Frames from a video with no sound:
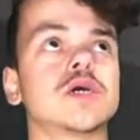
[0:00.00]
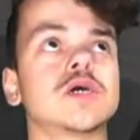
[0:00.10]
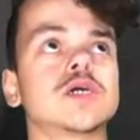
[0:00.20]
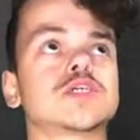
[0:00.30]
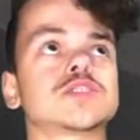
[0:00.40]

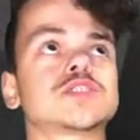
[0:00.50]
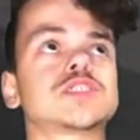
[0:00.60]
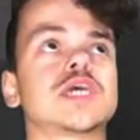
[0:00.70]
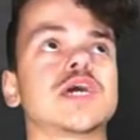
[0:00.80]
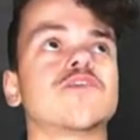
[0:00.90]
It does
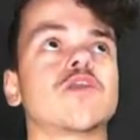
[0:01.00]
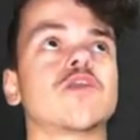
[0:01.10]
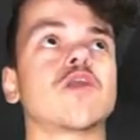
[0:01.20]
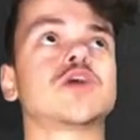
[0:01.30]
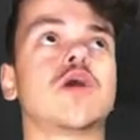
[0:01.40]
save a lot
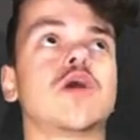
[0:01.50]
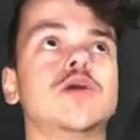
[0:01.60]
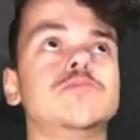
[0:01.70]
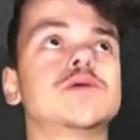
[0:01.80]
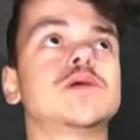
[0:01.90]
of
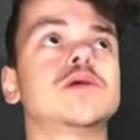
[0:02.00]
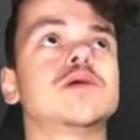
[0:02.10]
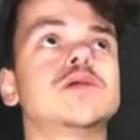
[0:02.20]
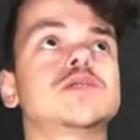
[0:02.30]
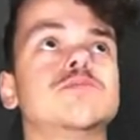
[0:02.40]
time.
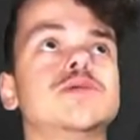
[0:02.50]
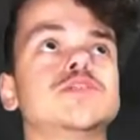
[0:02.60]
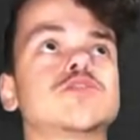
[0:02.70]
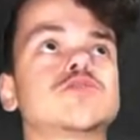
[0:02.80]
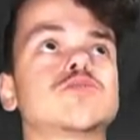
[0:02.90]
So it means
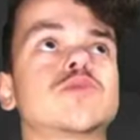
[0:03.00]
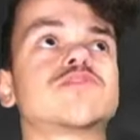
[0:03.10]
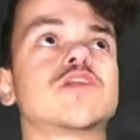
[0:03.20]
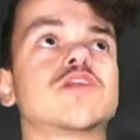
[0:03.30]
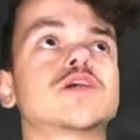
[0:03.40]
I don't have
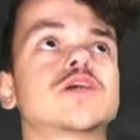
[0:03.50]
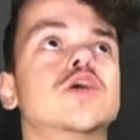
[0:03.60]
to, like,